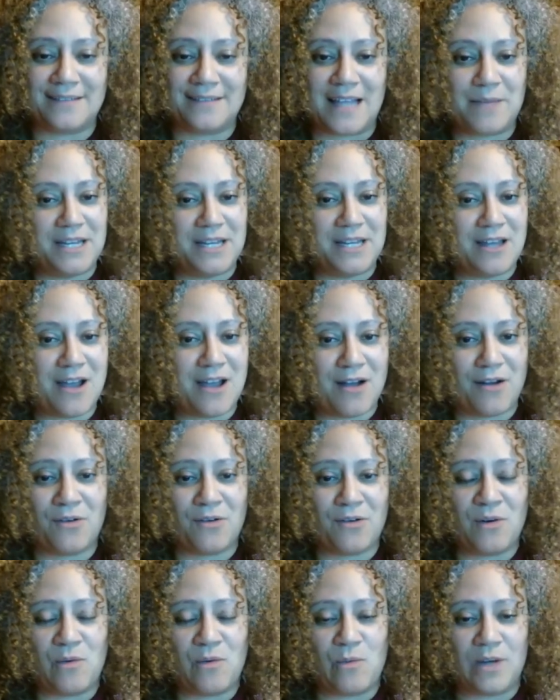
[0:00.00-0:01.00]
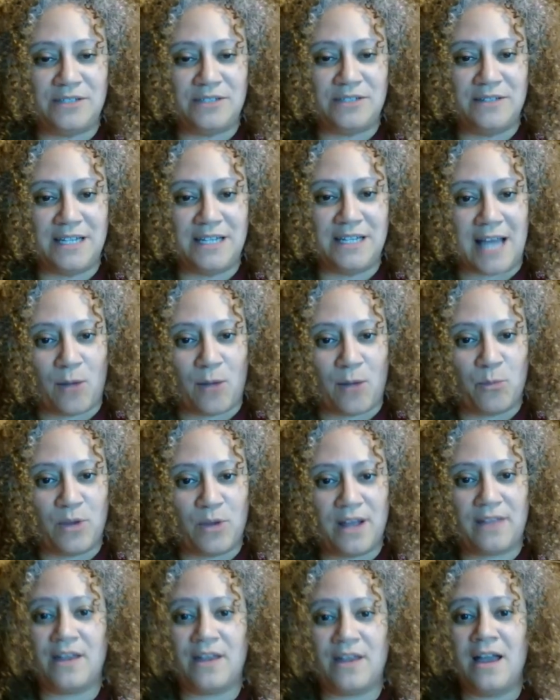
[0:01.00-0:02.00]
Let me know what you need help
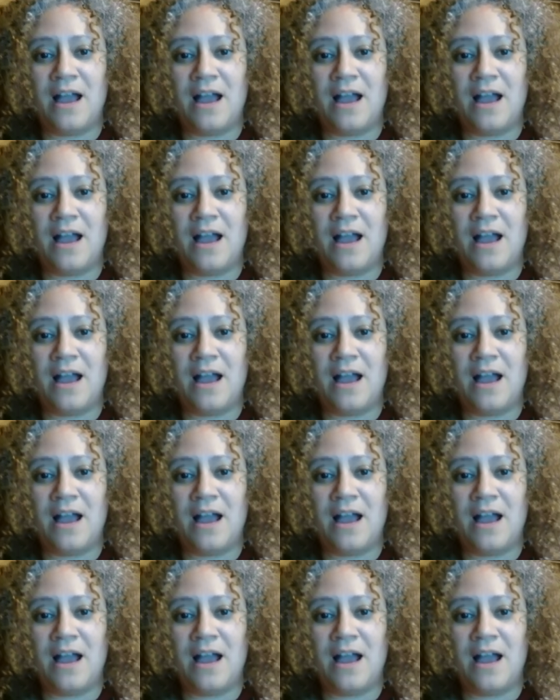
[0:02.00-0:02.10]
with.